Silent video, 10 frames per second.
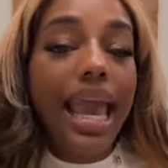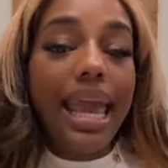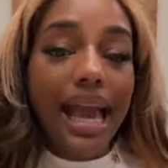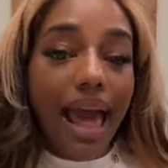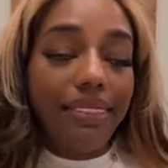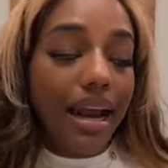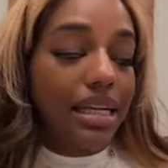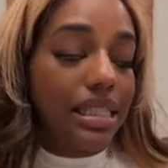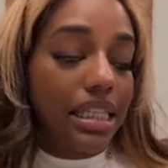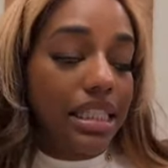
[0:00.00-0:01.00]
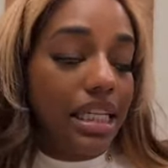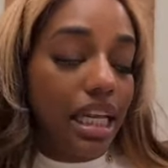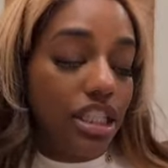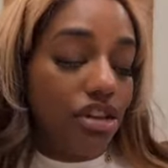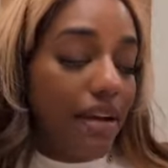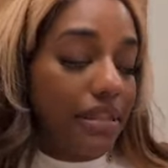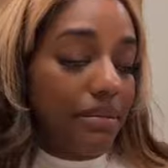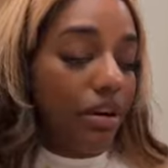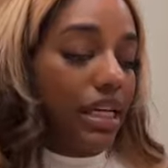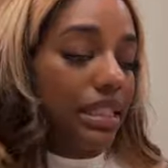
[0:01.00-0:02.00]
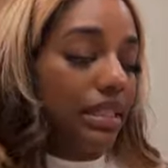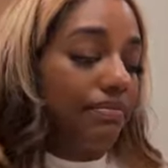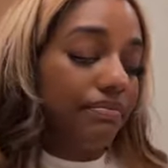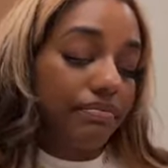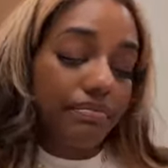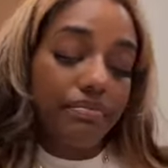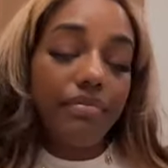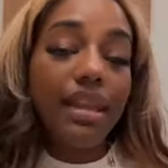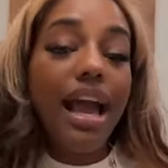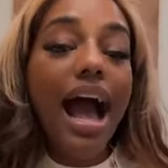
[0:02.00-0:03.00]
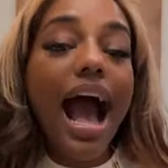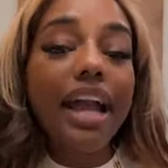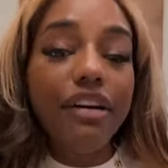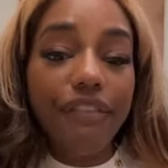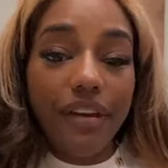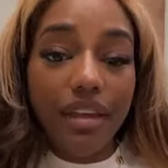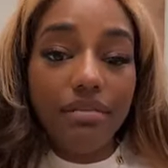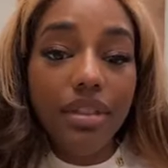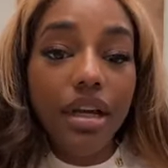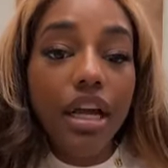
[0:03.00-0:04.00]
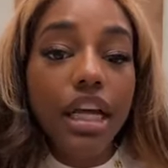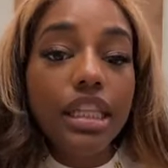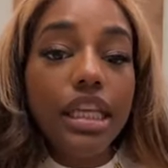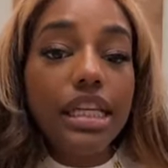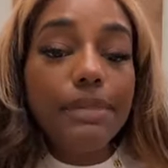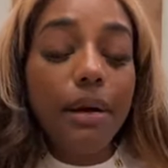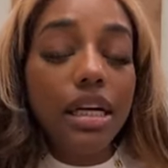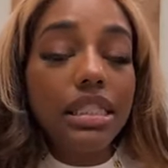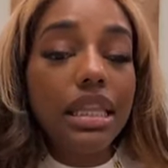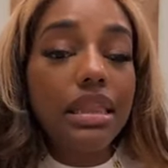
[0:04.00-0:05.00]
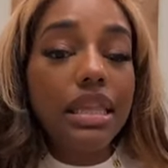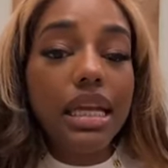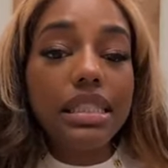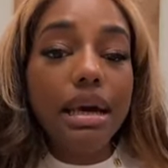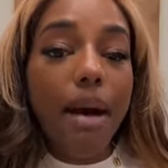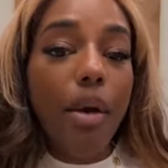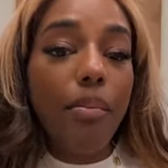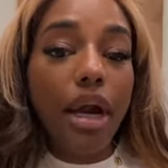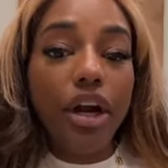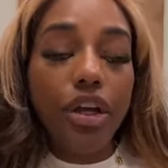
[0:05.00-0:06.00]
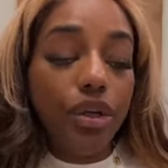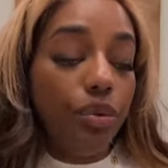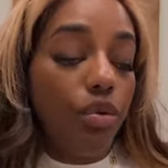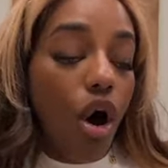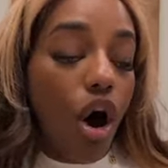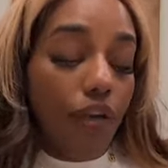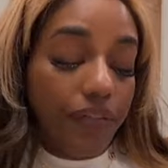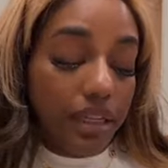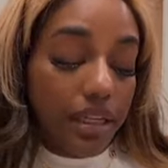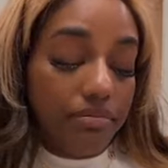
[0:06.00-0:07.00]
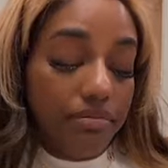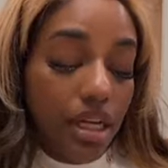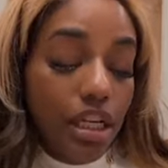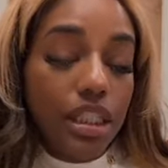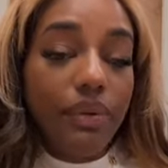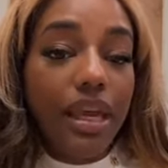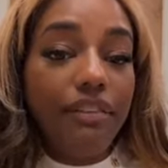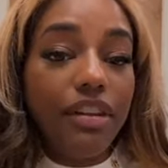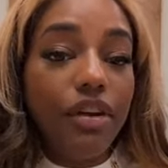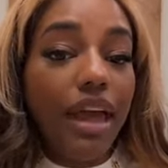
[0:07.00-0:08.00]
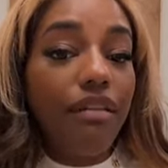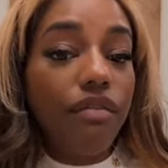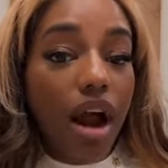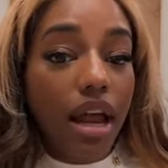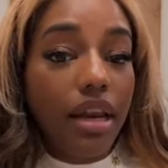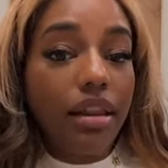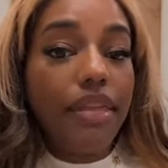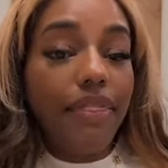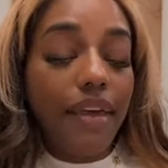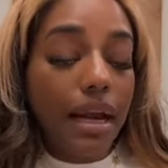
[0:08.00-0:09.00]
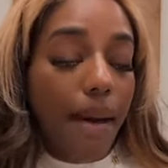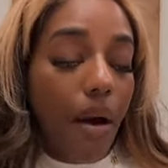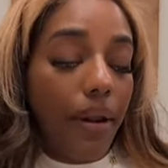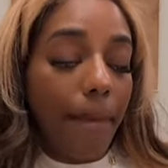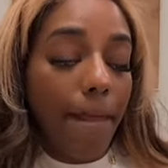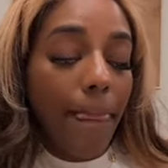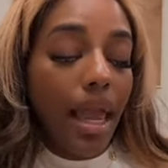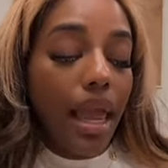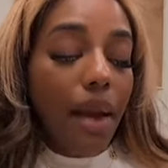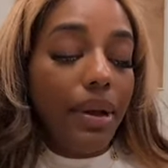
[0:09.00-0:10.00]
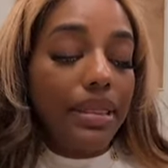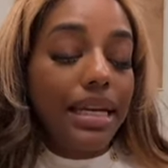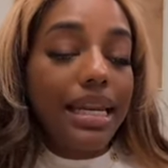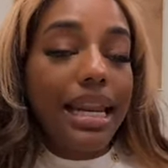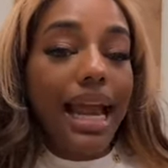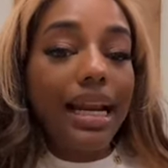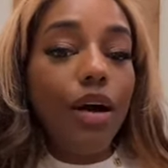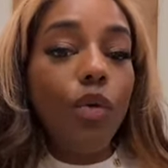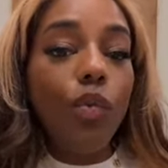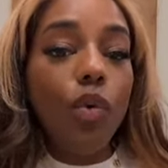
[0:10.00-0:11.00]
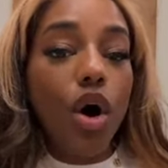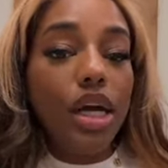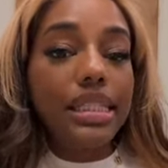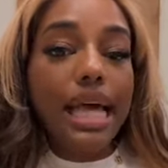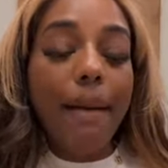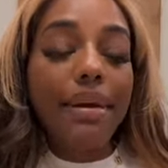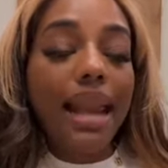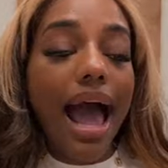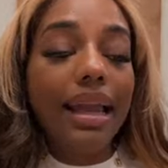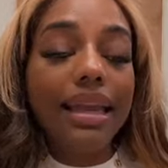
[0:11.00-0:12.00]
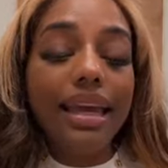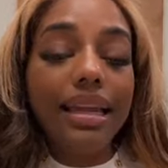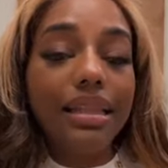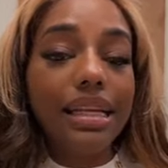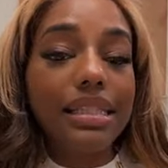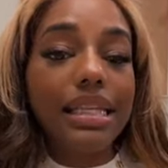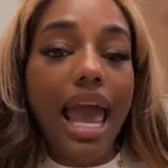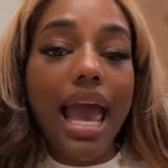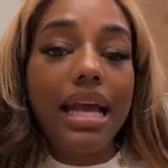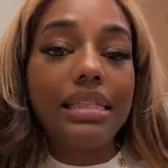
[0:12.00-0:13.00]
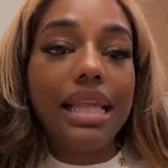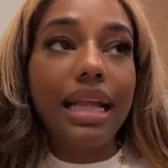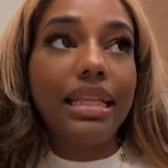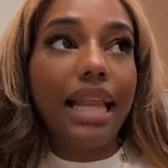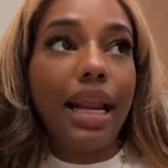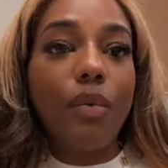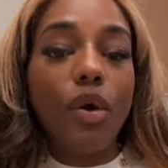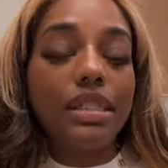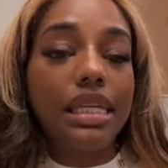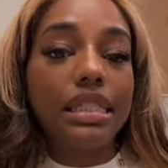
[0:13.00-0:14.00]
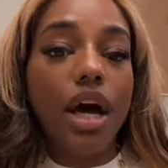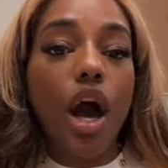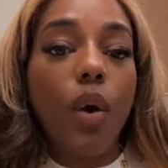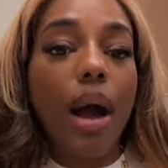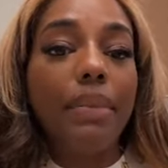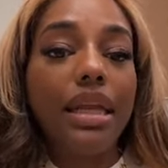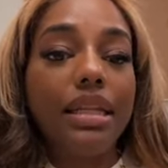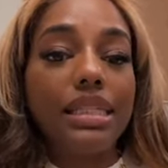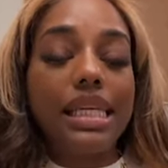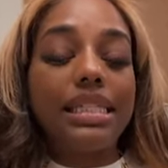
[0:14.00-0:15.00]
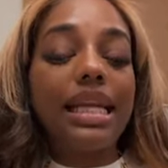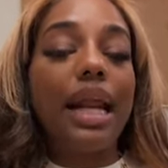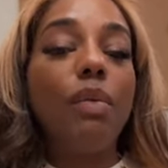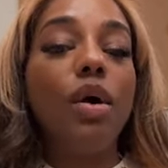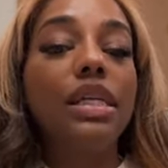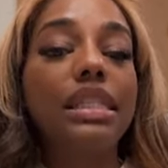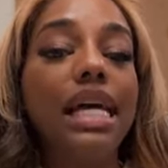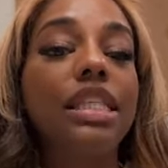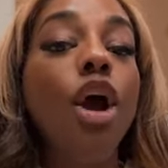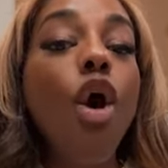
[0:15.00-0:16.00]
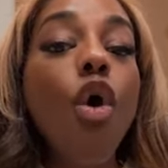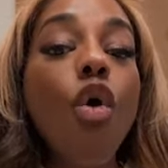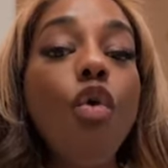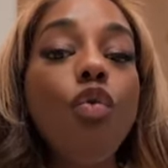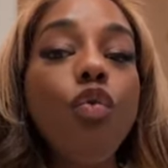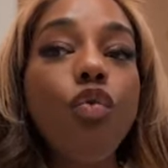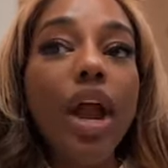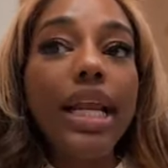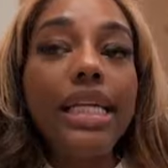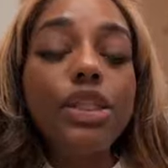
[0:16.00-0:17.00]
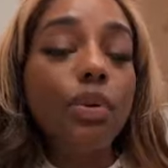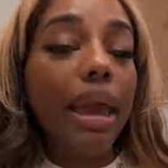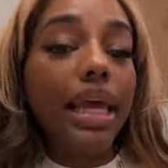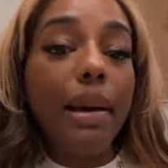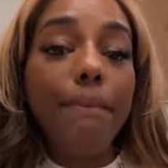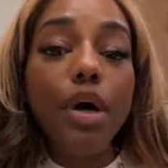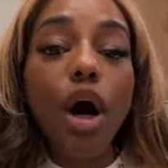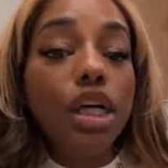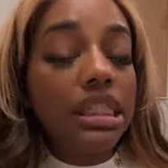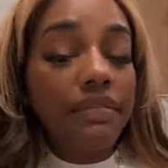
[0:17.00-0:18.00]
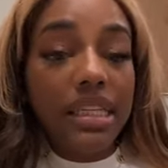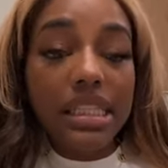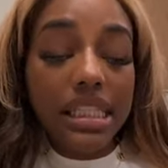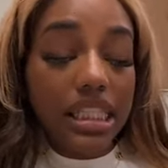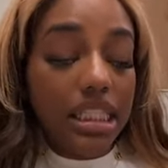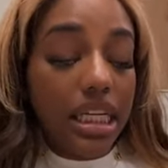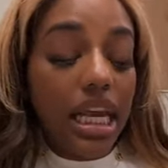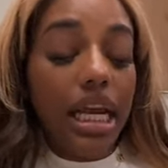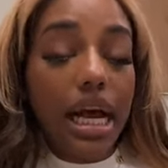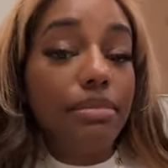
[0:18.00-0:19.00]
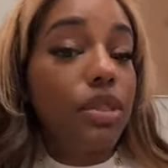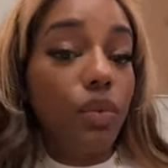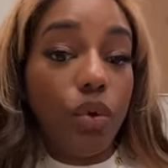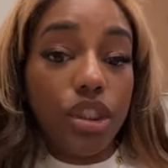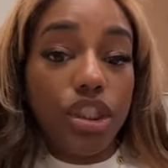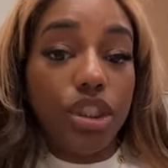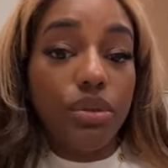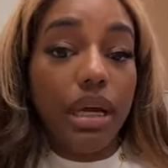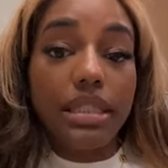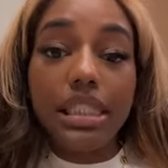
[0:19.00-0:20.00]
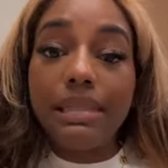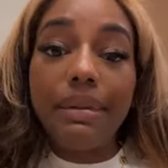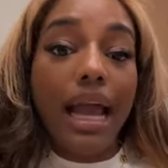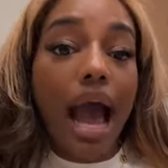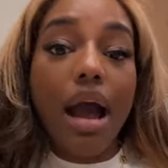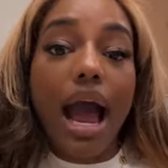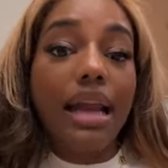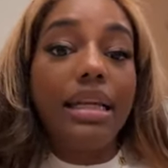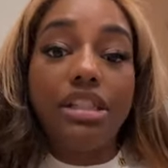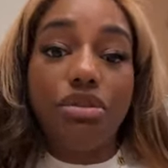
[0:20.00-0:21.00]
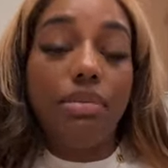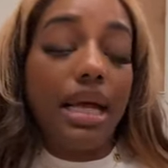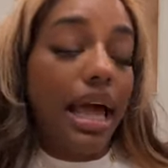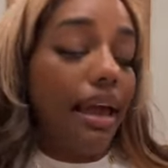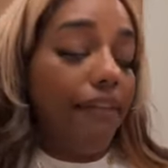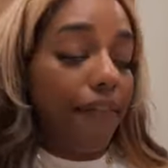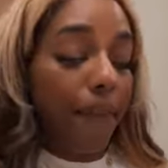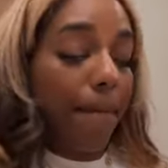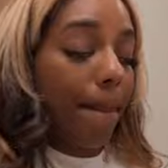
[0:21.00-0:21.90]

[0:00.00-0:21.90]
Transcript: It got their attention and it drives them crazy. Hierophant. This person thinks about marrying you often. So even though they run, they think about it. And with the Knight of Wands, I'm not getting this as like the Knight of Wands that's a hoe. I'm getting this as the Knight of Wands that's ready to make an impulsive decision and come towards you and just be like, I need you in my life.